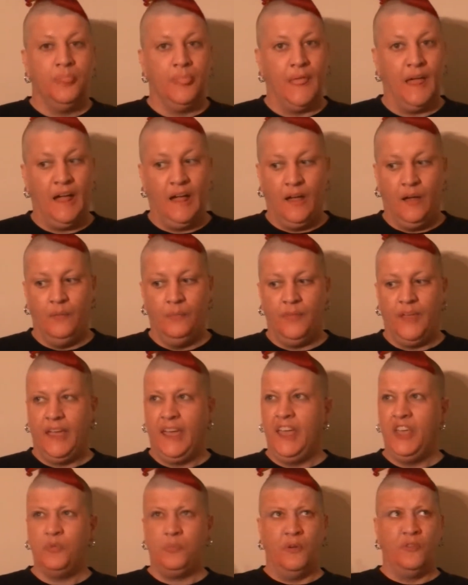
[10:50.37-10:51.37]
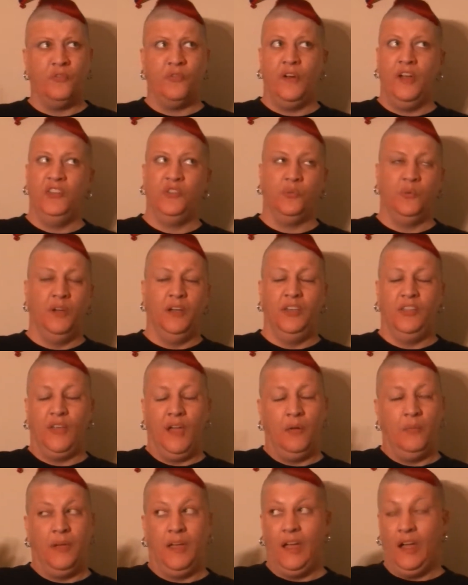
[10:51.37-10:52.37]
that he's been friends with,
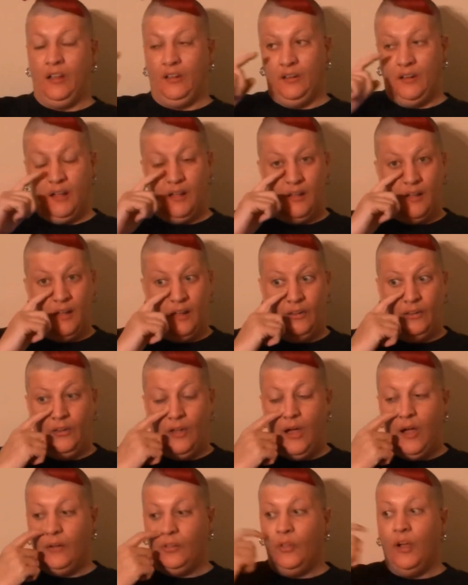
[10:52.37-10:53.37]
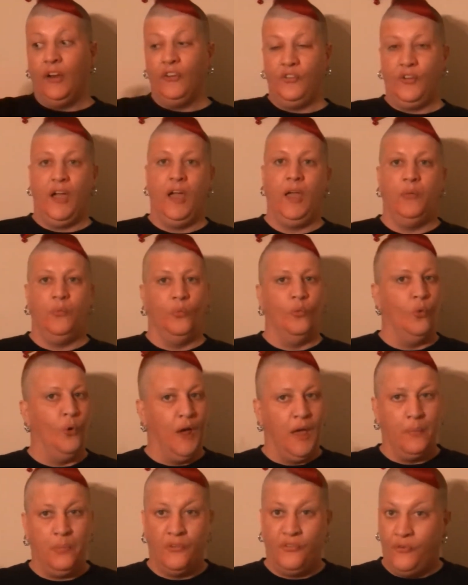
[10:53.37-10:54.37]
I mean, a long, long time,
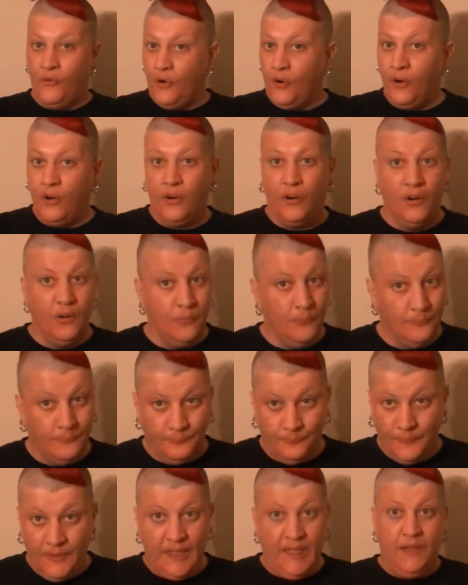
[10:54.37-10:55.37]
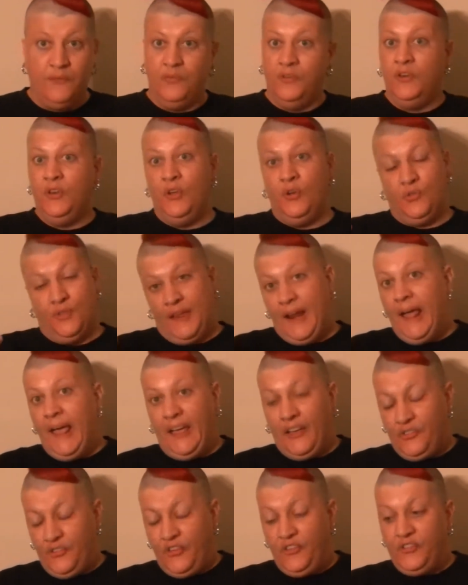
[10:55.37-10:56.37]
way before he even knew that I
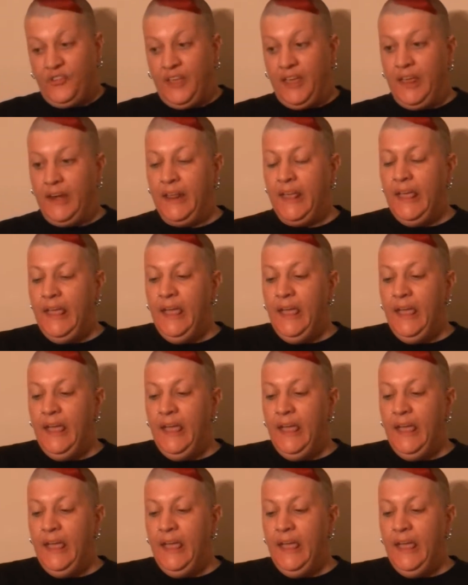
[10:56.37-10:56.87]
existed.